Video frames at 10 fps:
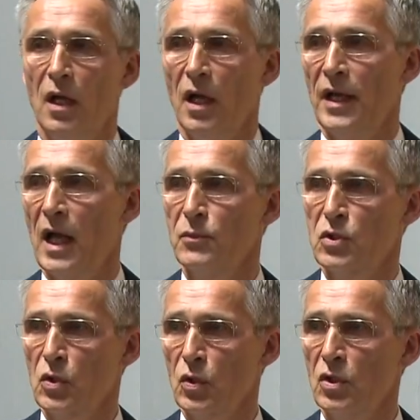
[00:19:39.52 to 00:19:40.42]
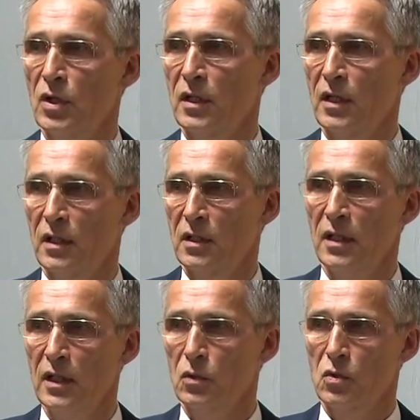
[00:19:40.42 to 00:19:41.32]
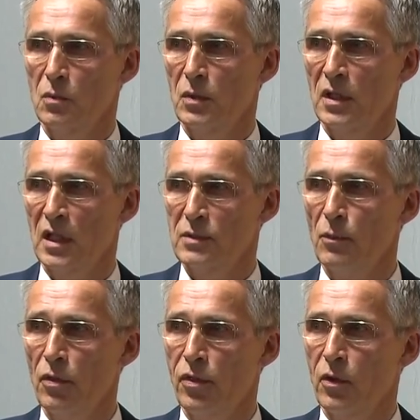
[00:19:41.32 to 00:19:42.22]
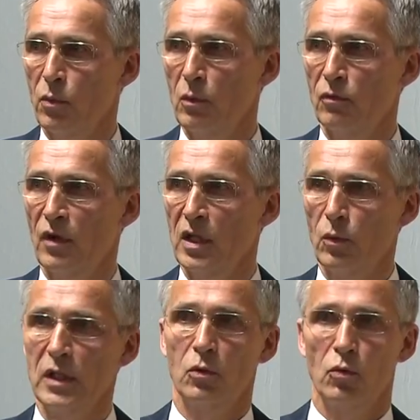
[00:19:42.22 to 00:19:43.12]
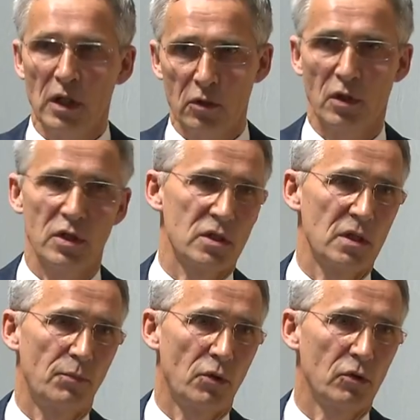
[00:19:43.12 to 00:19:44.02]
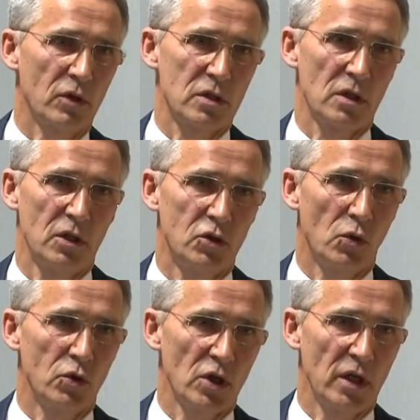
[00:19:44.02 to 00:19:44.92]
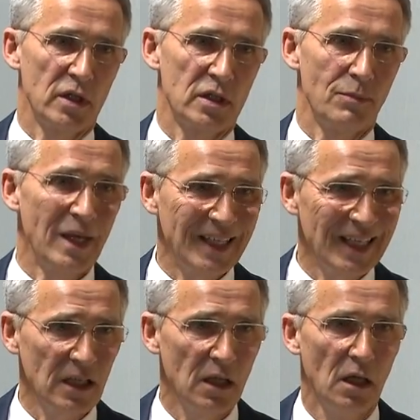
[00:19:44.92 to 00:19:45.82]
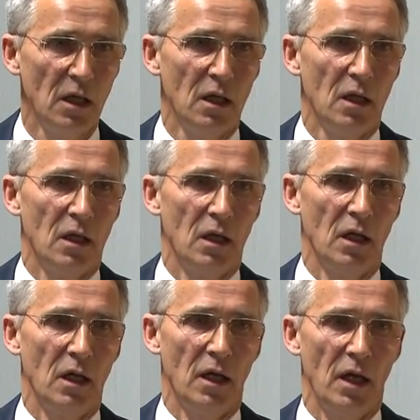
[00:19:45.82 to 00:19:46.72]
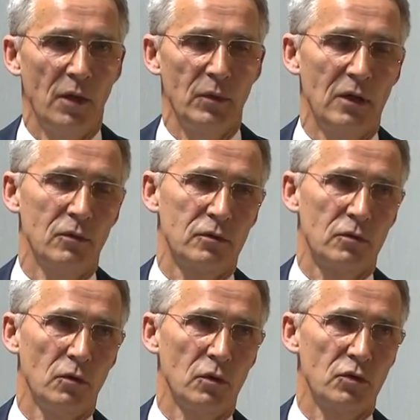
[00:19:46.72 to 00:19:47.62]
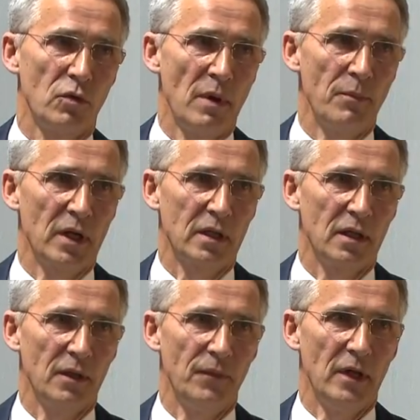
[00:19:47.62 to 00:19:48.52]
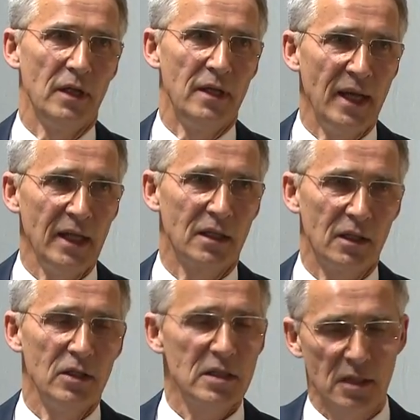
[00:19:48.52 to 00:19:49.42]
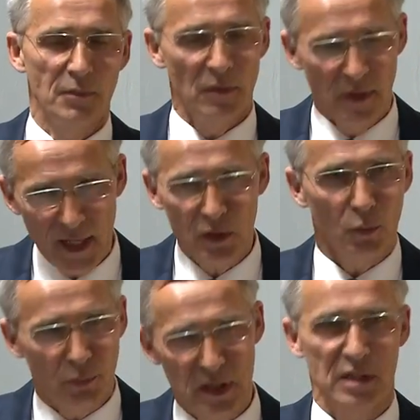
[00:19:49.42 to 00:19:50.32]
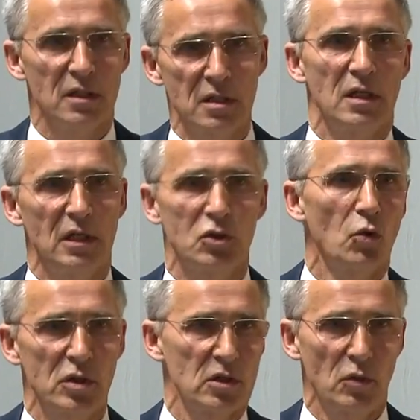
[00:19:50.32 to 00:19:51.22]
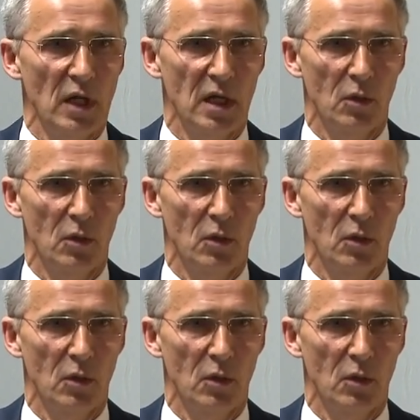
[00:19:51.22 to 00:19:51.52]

And I'm certain that at the NATO summit next month, we will find a way to recognize the progress Georgia is making. And we have to also remember that there is NATO presence in Georgia today.